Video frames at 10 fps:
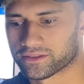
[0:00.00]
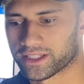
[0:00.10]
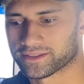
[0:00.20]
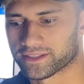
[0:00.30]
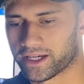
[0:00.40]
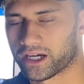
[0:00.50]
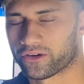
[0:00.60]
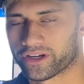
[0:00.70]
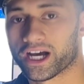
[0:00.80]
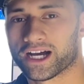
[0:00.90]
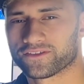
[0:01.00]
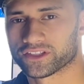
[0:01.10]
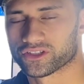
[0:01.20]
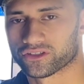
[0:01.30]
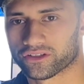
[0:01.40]
the hour-and-a-half
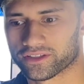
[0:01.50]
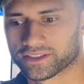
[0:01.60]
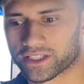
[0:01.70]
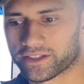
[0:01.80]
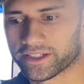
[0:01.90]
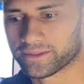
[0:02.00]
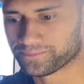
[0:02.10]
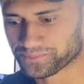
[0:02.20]
session on the Sunday.